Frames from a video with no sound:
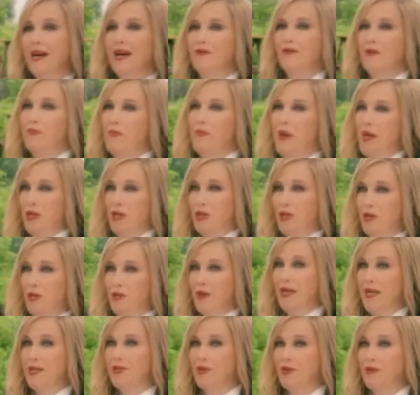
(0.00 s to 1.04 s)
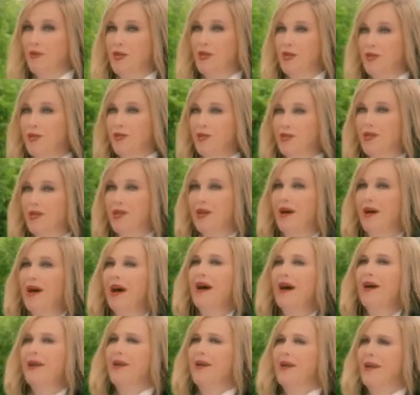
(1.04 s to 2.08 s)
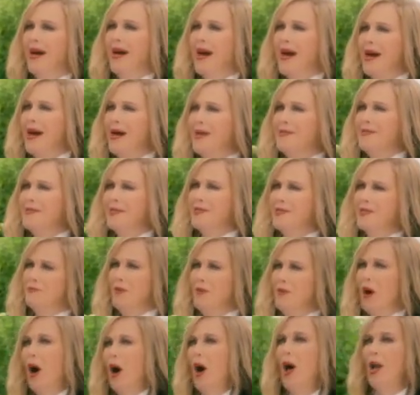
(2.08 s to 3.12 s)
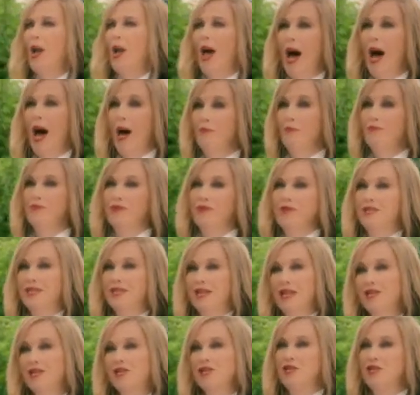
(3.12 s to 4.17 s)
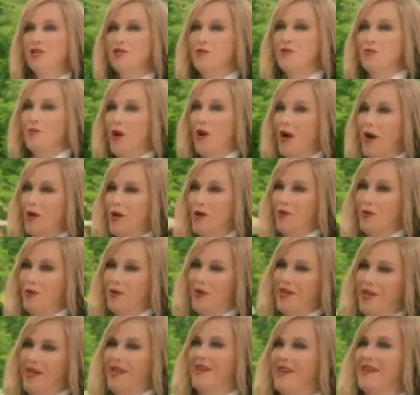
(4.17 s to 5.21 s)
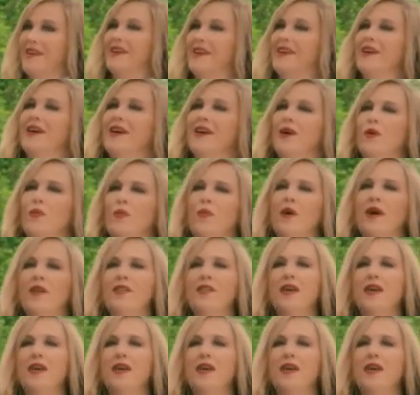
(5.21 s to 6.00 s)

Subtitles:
of a picturesque ridge lies a small, unpretentious winery, one